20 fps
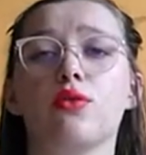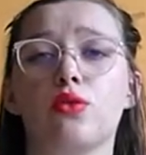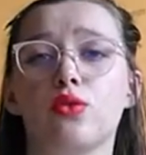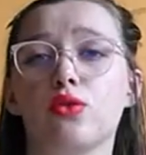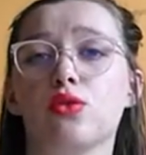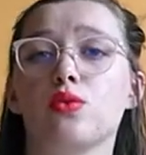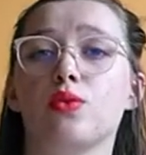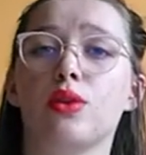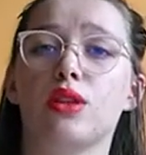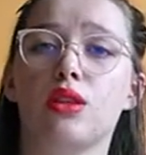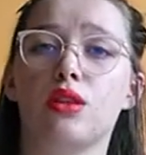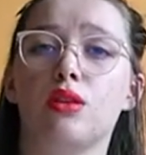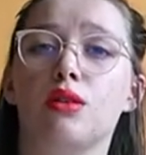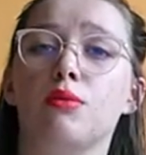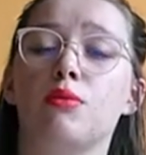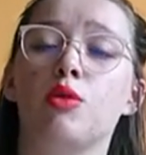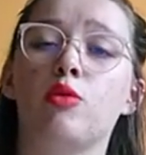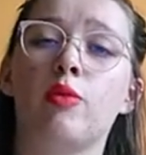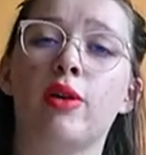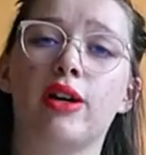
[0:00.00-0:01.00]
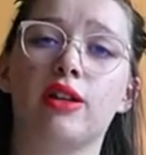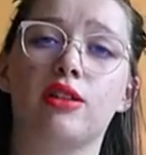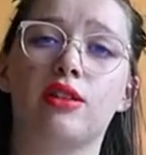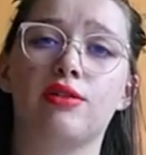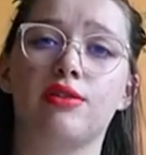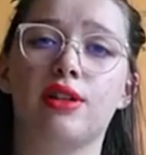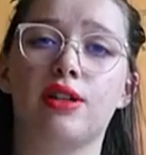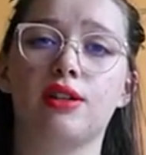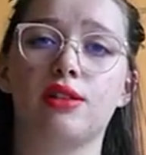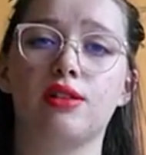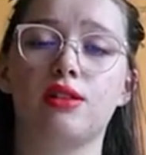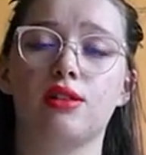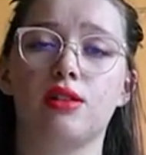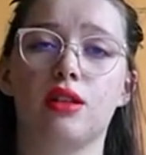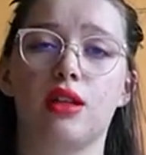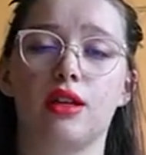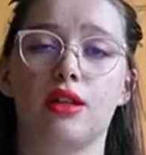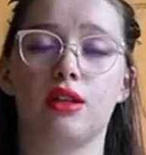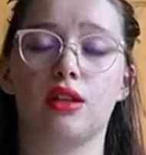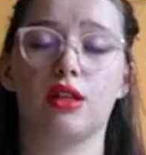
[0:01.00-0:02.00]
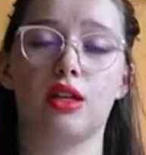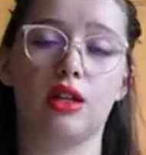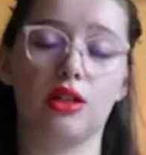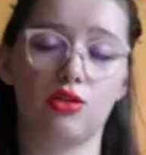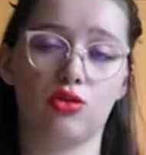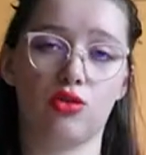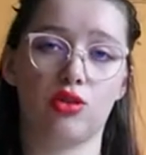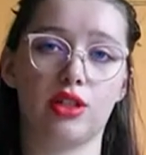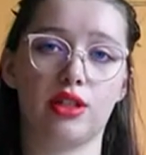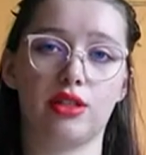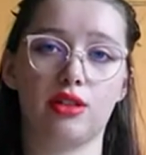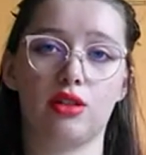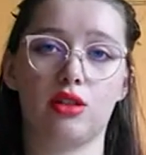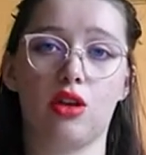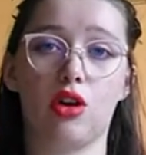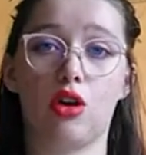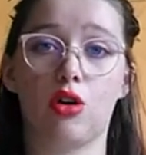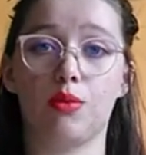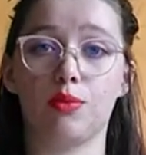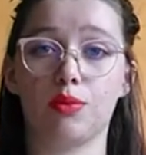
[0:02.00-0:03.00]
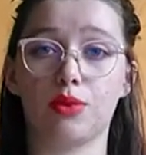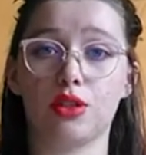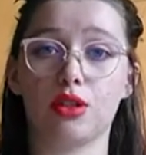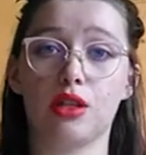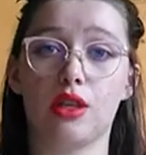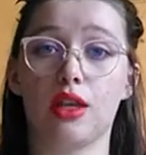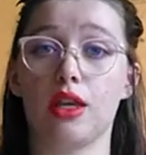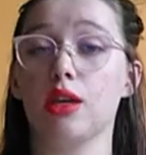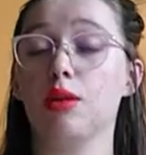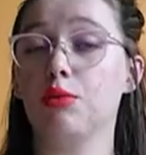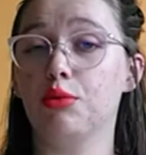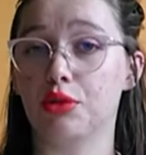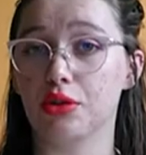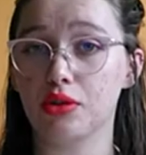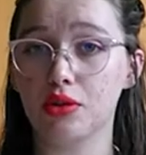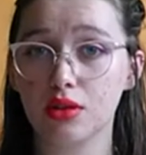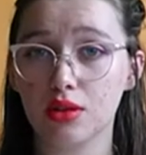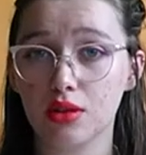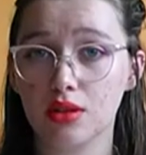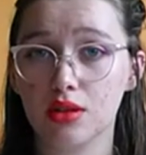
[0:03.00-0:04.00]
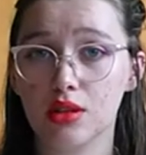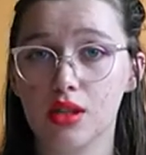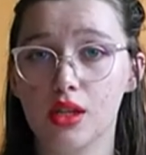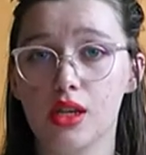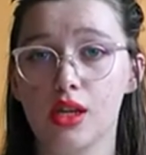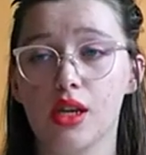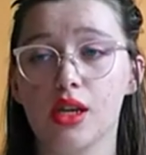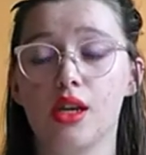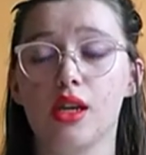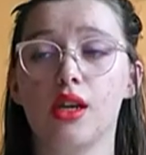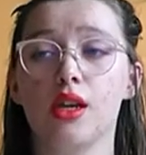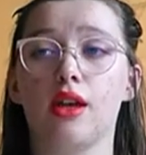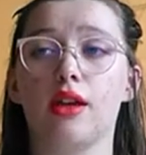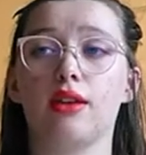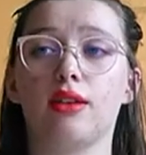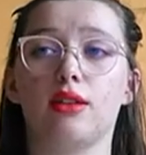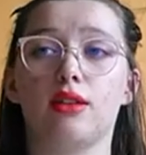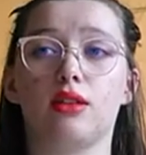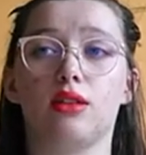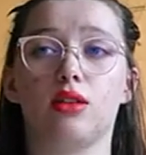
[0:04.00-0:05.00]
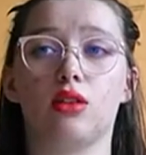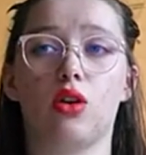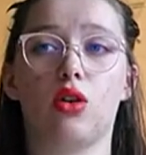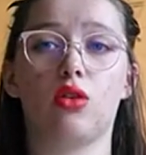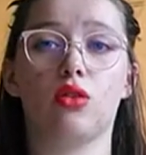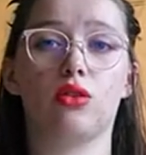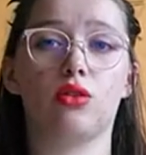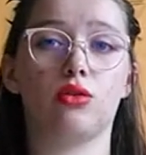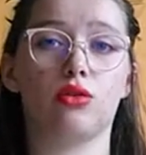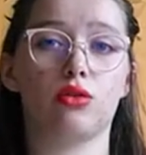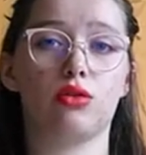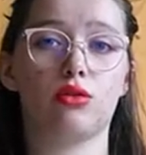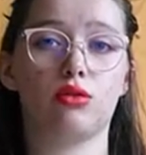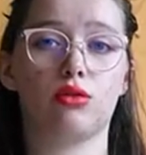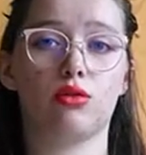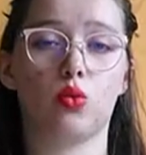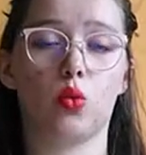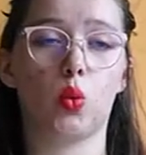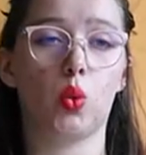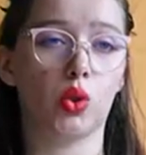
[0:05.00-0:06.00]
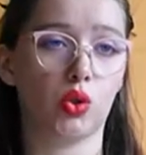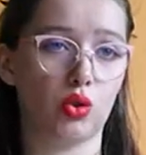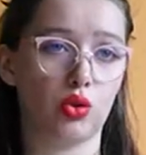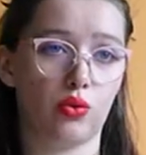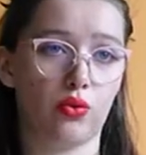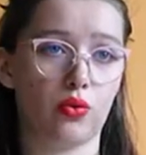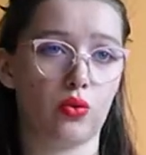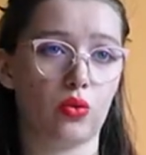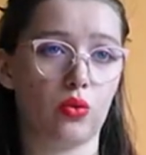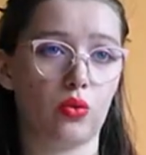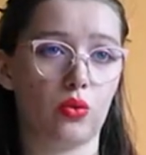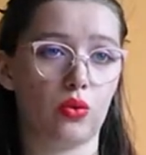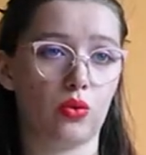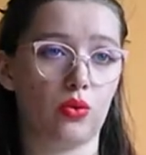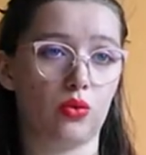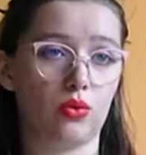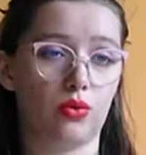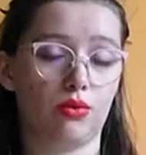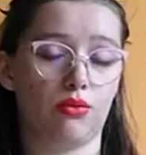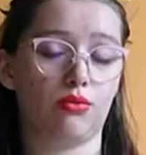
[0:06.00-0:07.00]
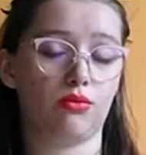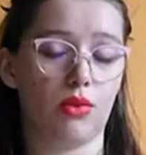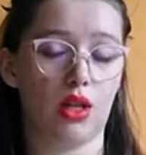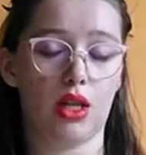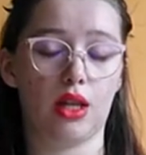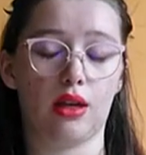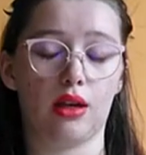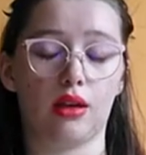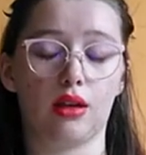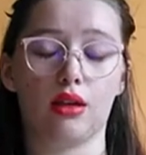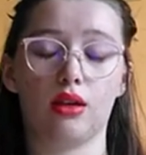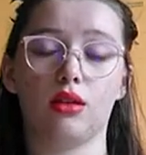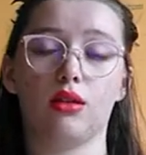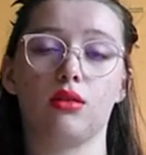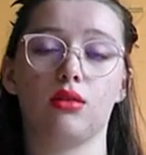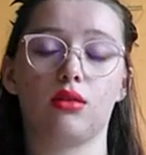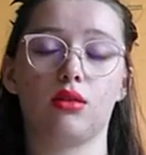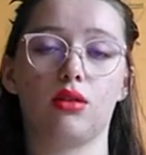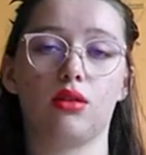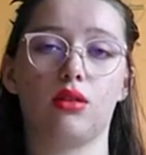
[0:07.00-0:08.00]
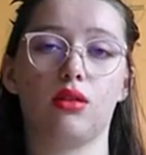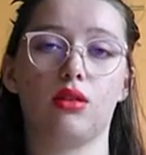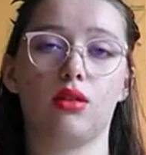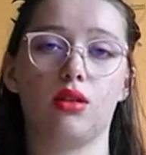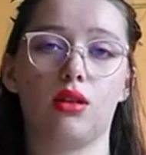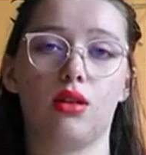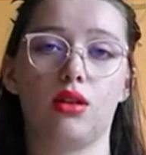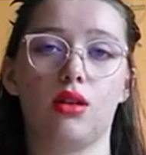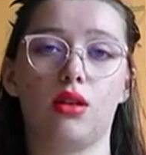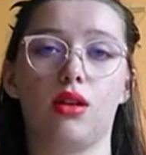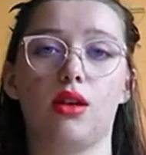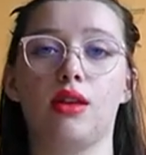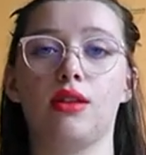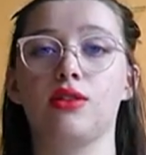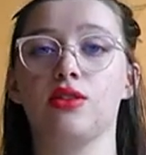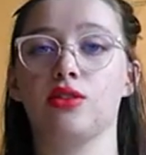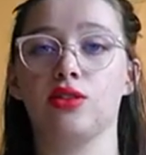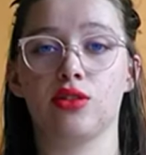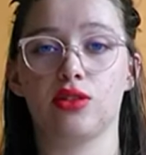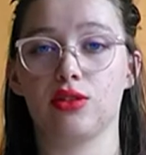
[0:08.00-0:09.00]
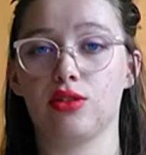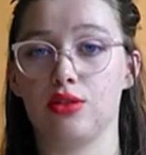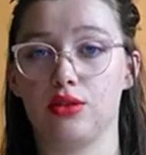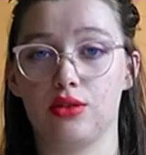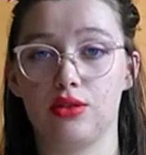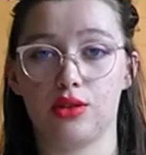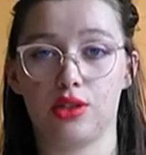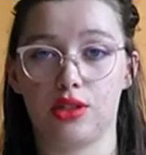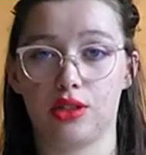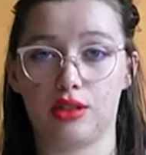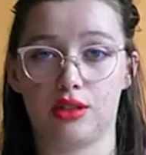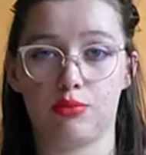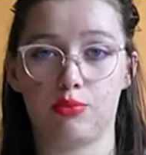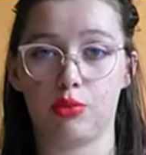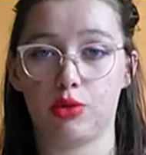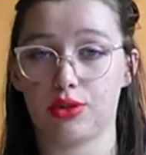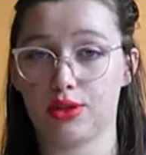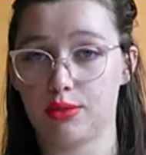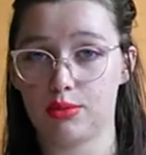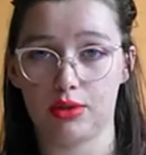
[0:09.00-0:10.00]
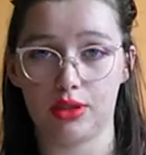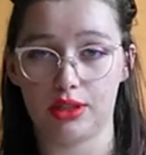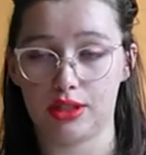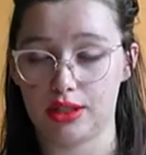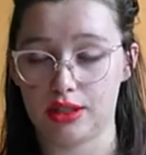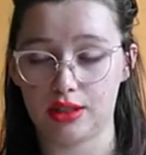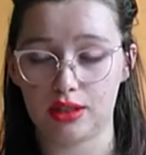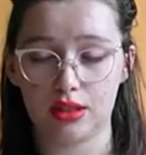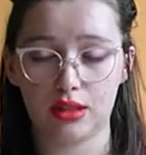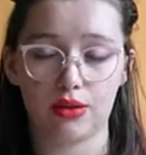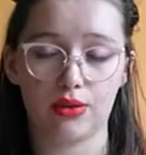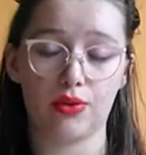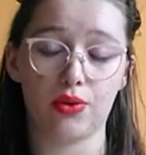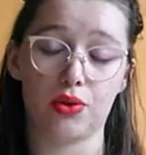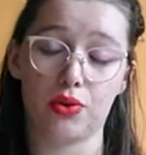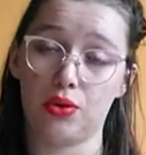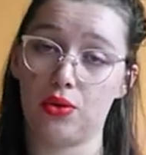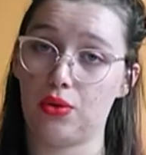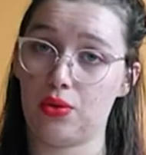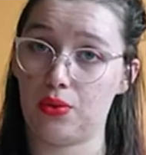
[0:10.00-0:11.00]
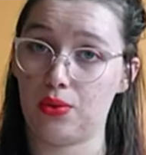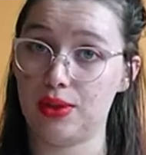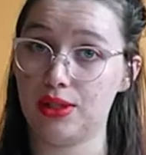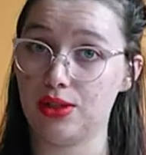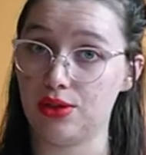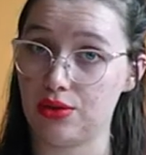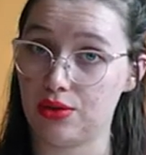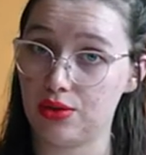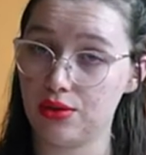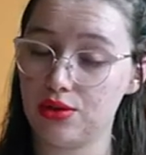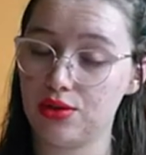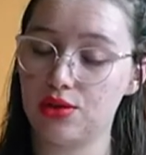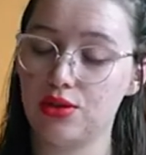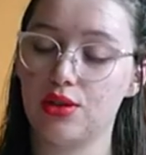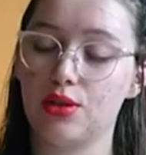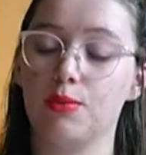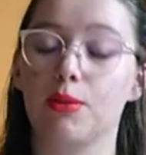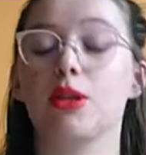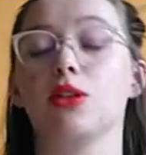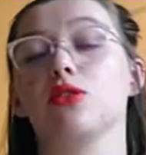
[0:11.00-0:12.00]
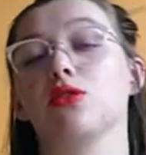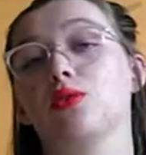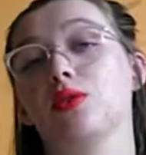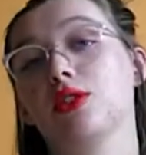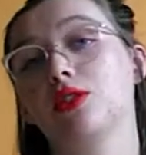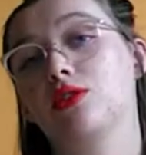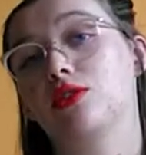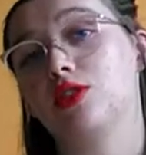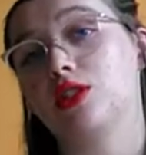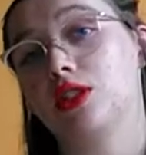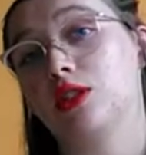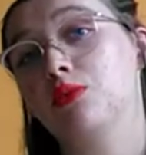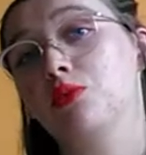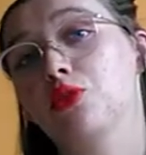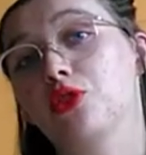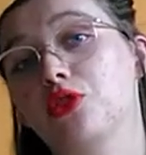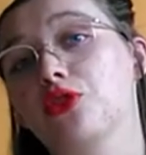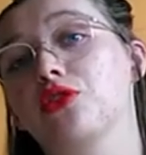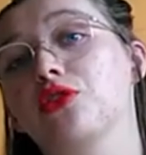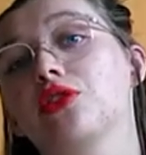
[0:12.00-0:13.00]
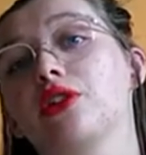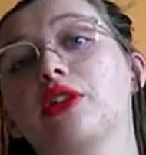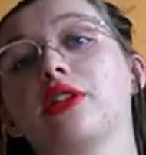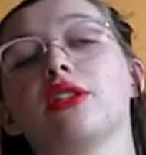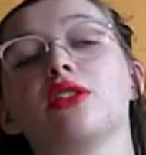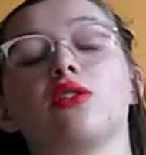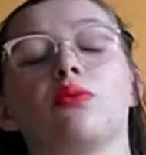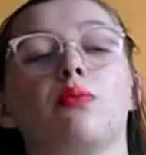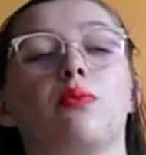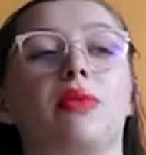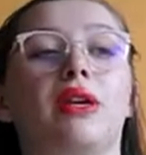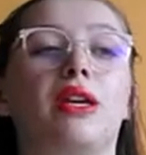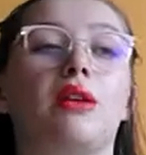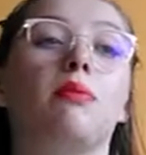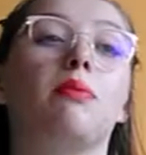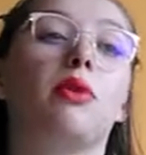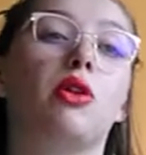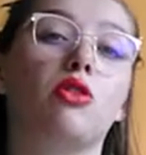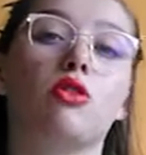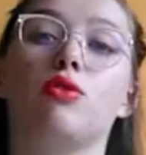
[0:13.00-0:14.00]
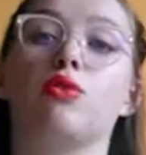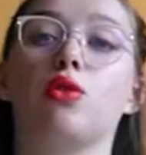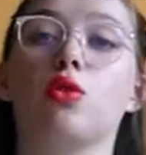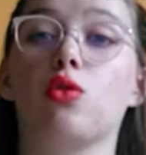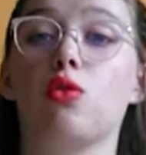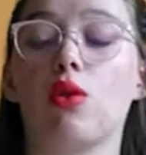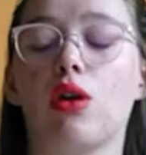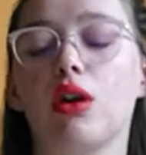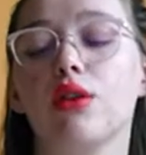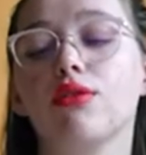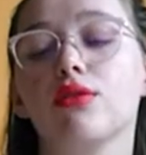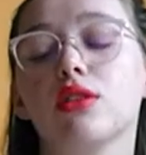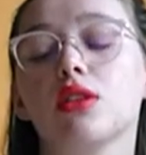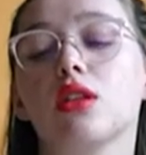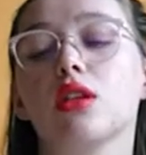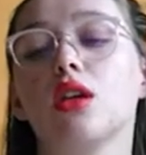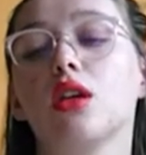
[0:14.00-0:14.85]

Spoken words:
course, with the mobile device, like the electronics, comes the e-books and all those wonderful, like, internet searches possibilities for your research, because research is important and is a big part of your craft.